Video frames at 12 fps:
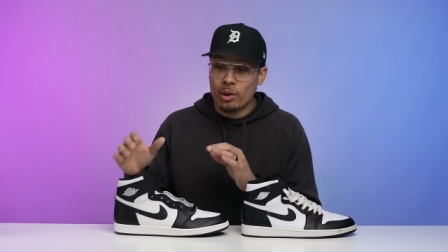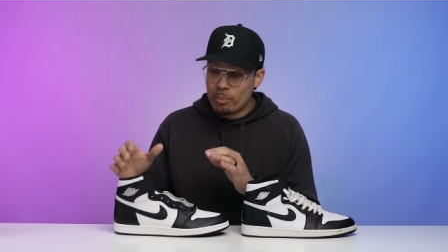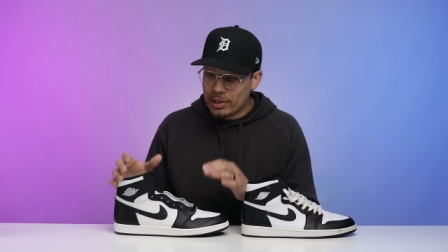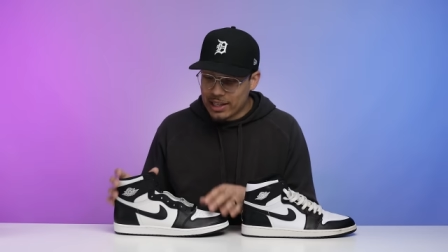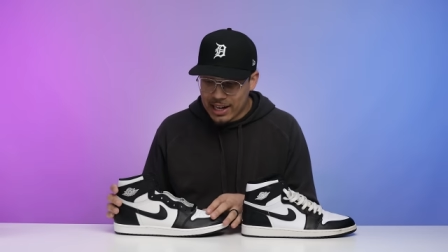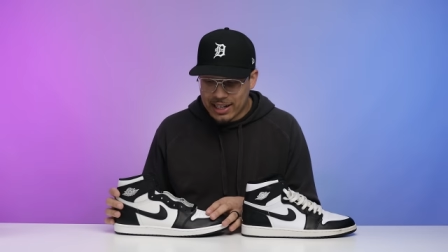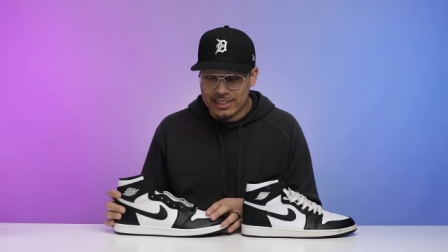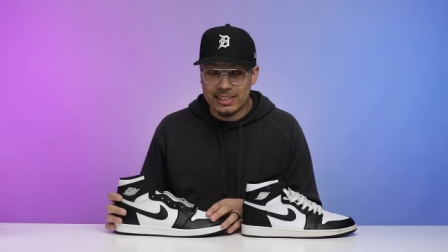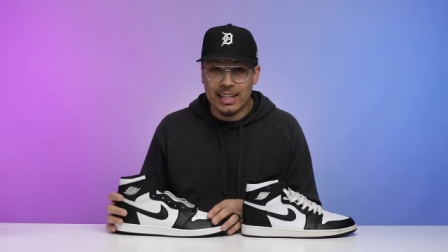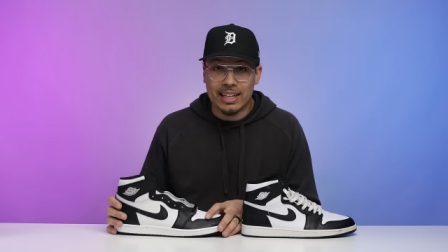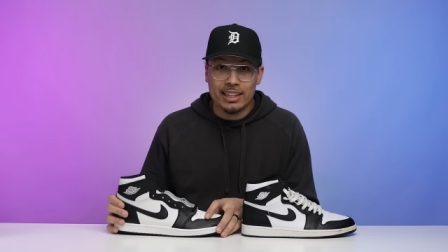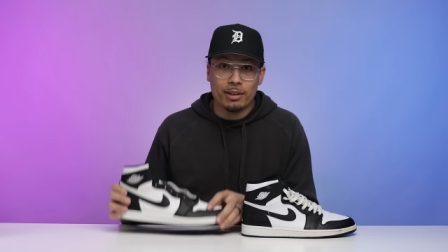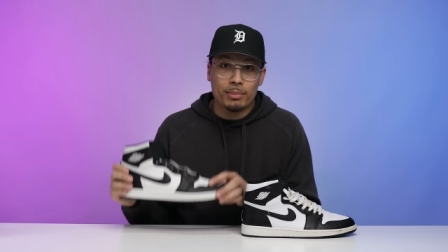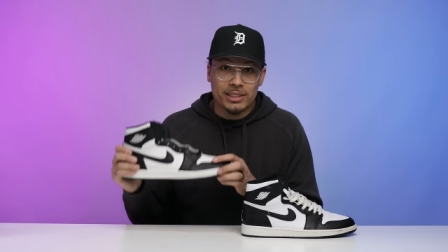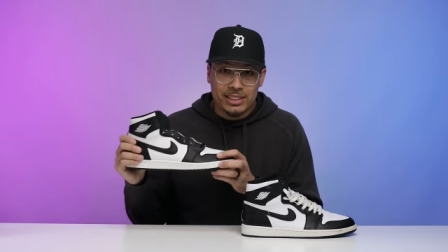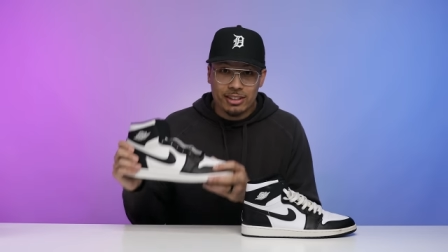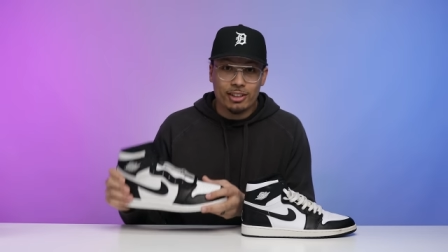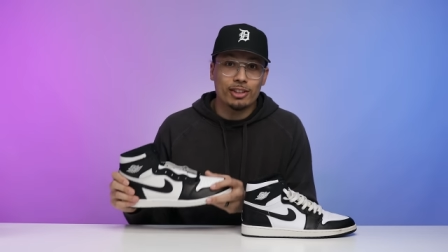But like I said, the
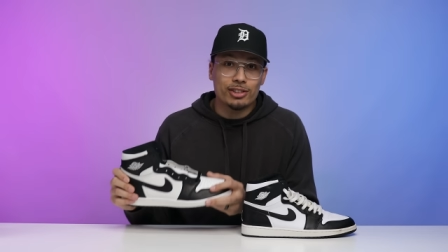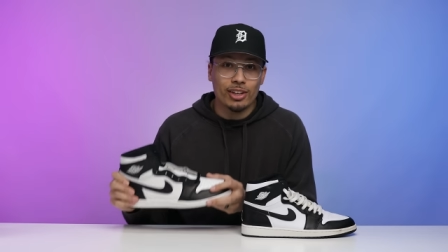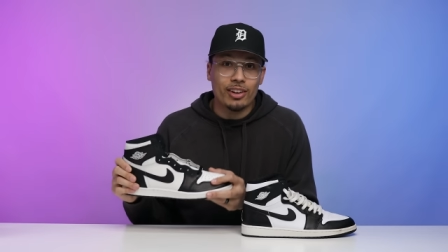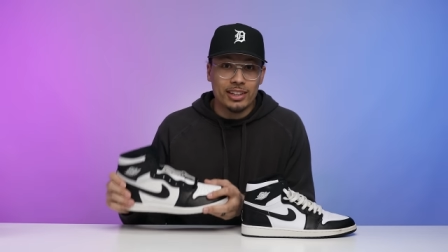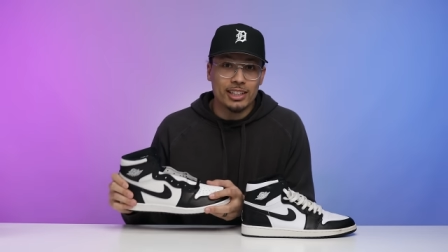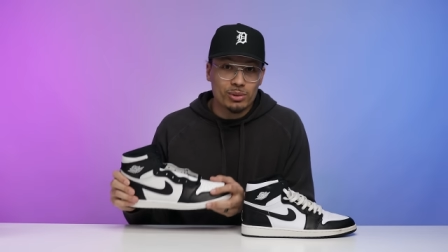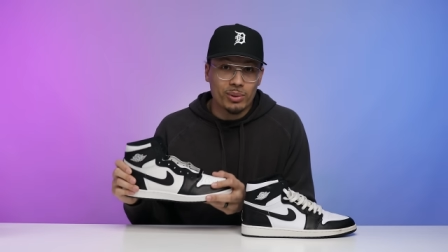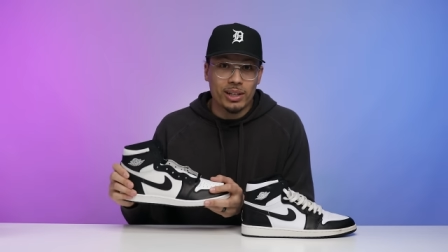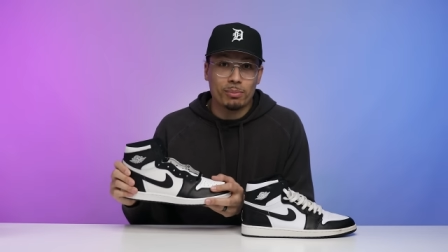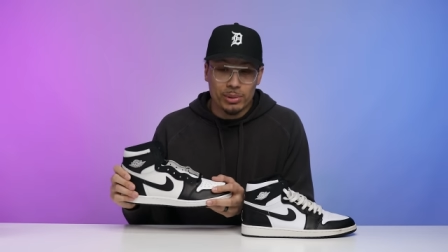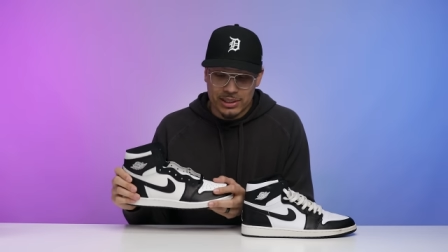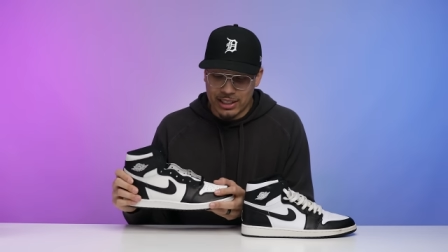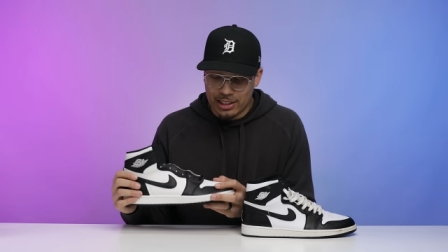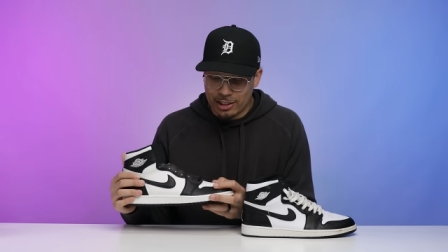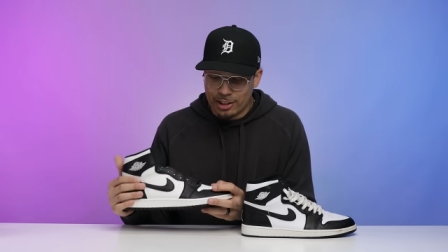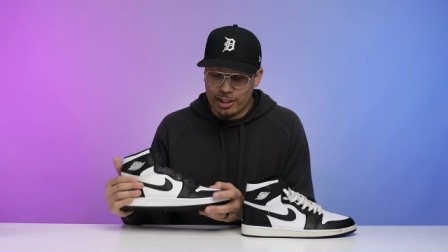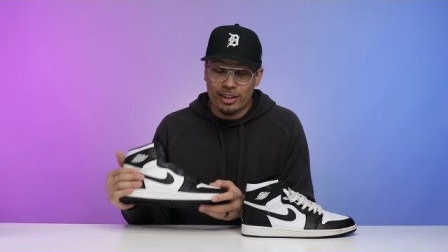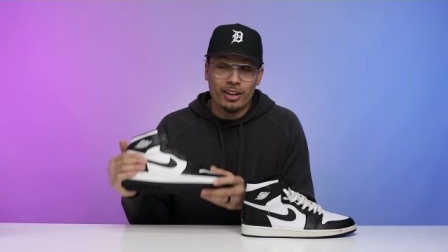materials on this one in
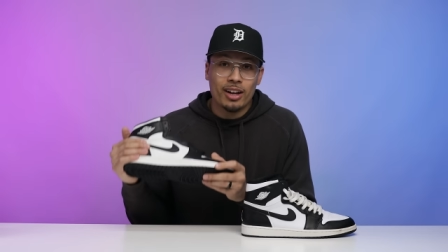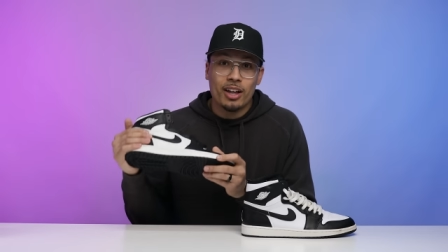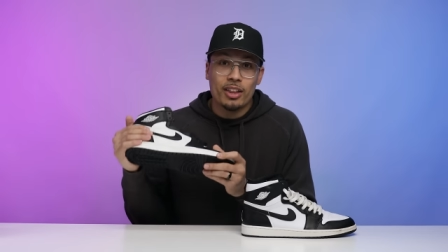particular,